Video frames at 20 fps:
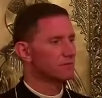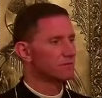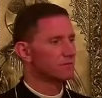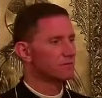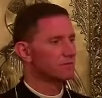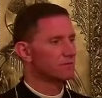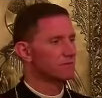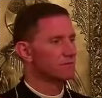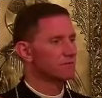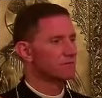
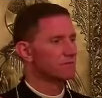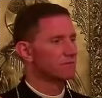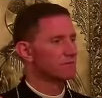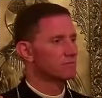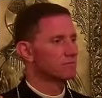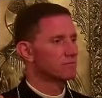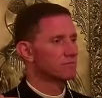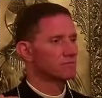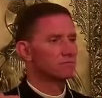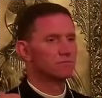
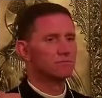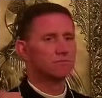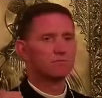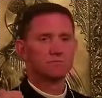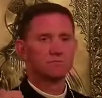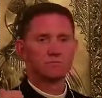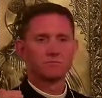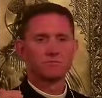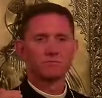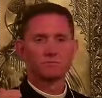
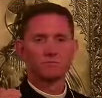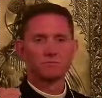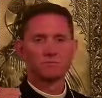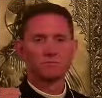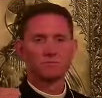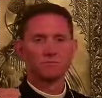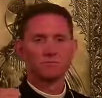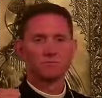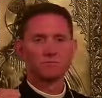Nobody speaks.